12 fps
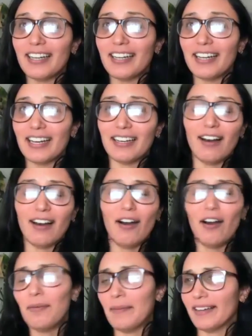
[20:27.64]
Oh
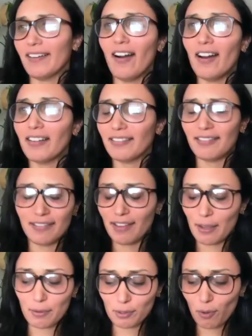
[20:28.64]
my God. It
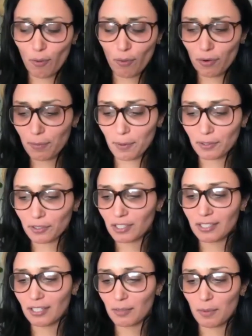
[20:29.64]
was horrible. She
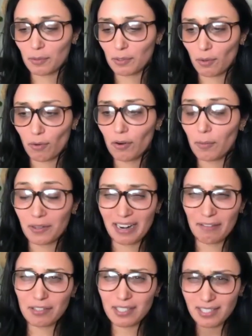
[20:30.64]
tells me it was horrible. And
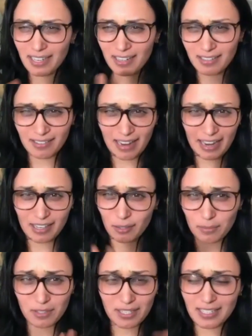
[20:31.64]
I've seen like
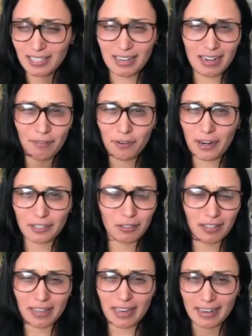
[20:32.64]
some scenes I never
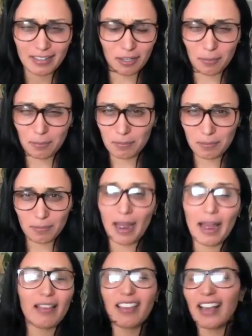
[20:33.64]
actually end up.
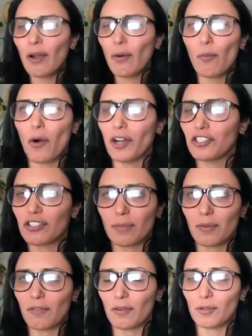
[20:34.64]
I think I watched
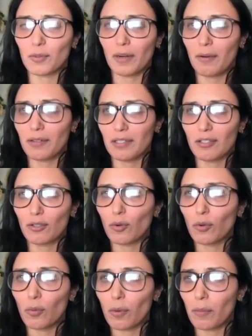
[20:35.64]
some of those when I was in
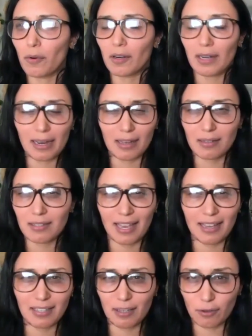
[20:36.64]
school when we were like in
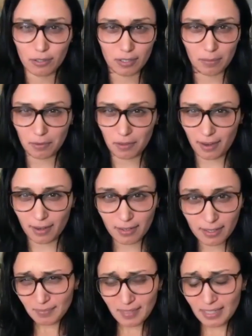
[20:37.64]
sex ed or something.
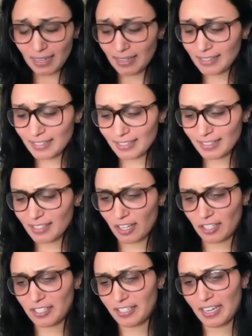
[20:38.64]
And it's
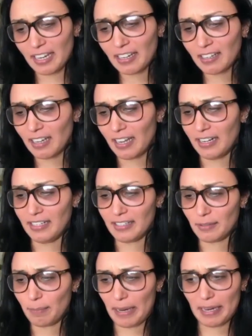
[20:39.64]
disgusting and
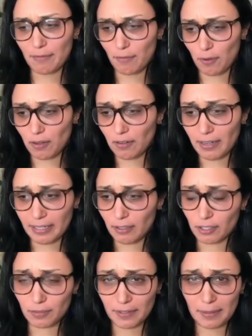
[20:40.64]
it's painful and it
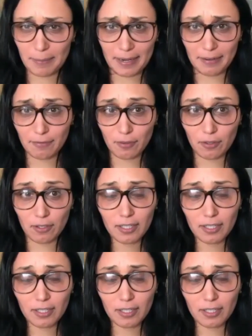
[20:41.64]
looks very painful.